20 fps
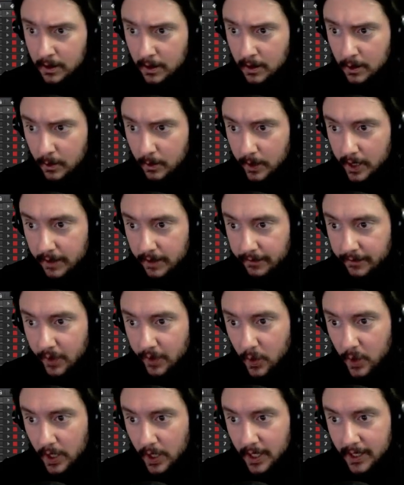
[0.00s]
We're gonna
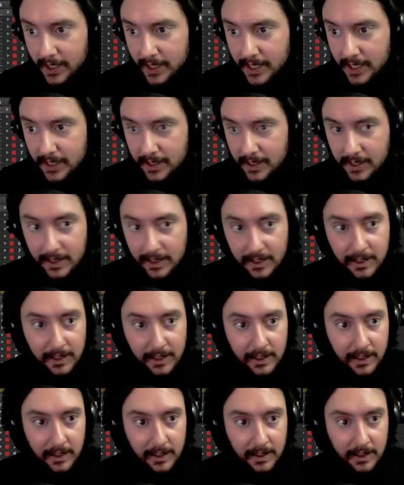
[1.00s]
vote on these,
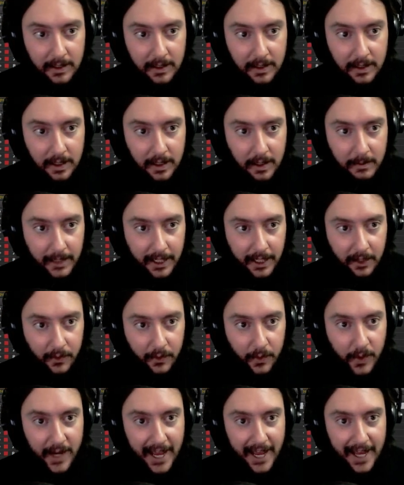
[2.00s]
make it
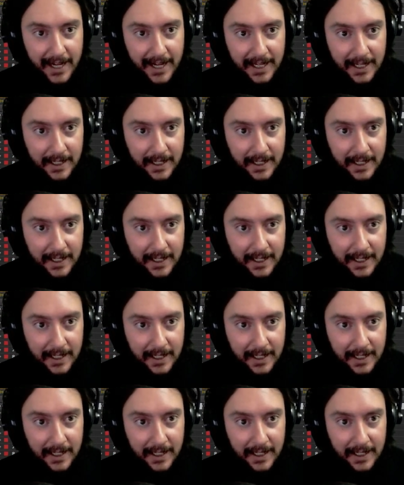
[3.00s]
red.